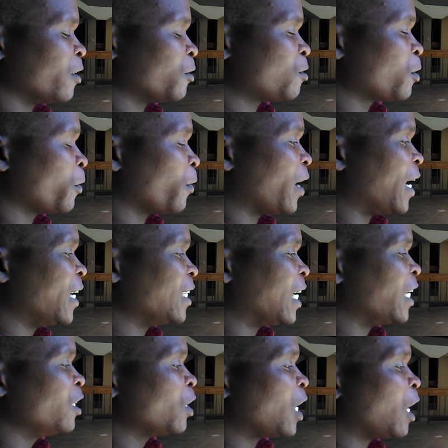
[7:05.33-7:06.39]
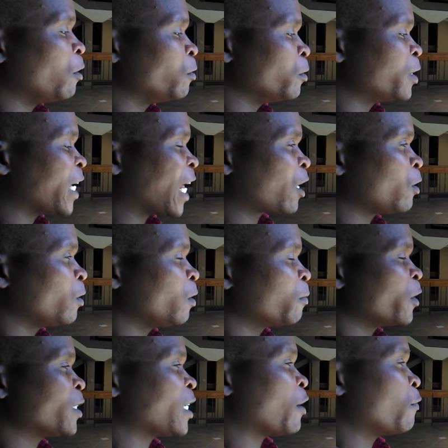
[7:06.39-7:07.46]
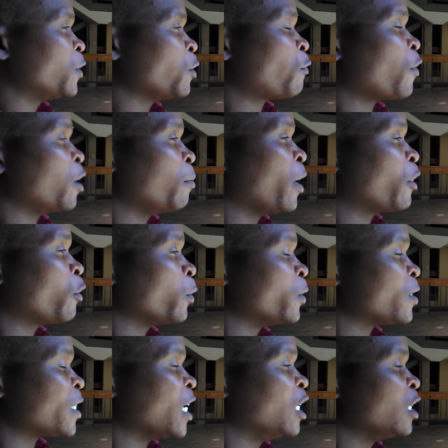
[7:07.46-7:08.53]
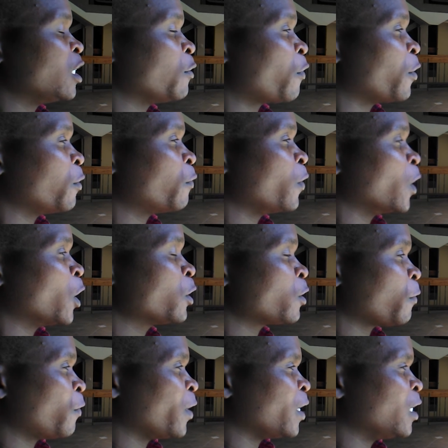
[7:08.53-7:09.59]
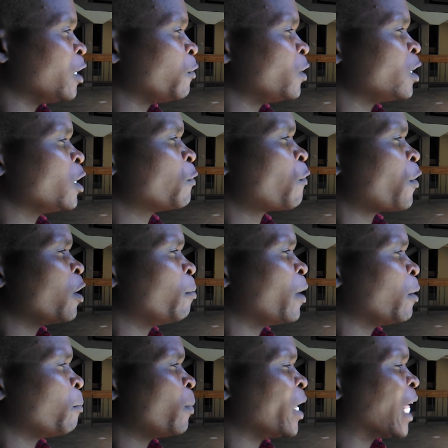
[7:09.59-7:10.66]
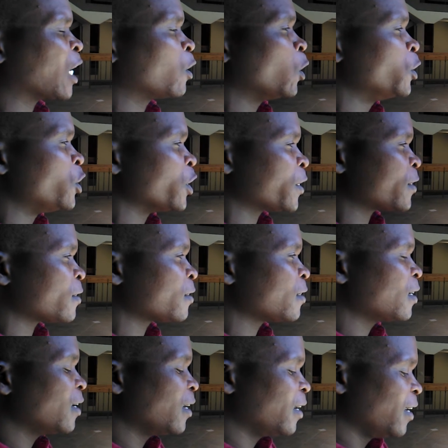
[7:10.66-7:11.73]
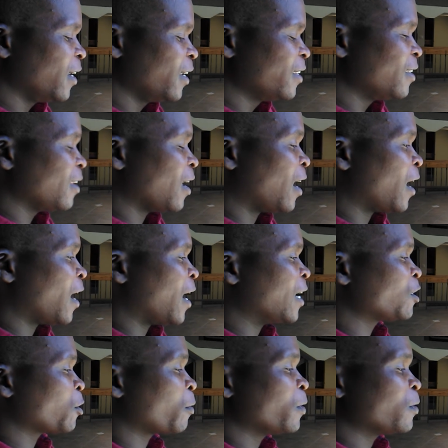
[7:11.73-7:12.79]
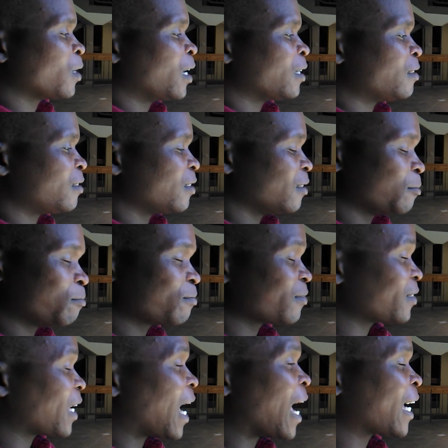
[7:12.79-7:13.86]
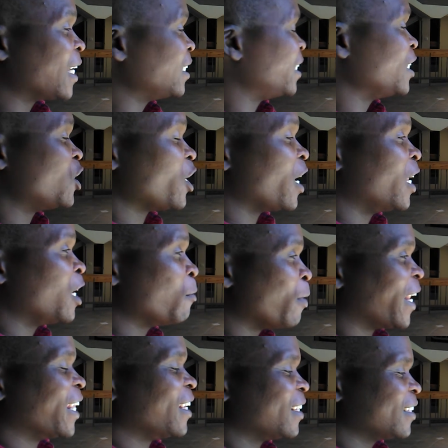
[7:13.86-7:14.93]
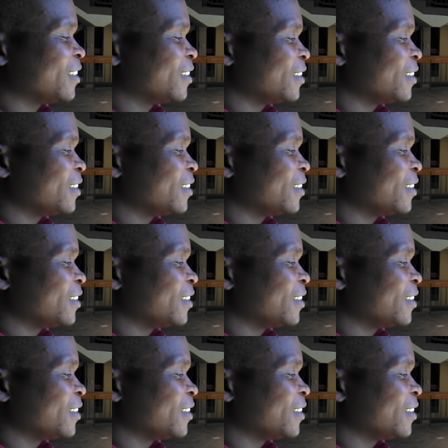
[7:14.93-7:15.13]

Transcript: now, so I know how to tackle, because I have different methods and different philosophy, different pedagogics. As a result, I can teach anybody.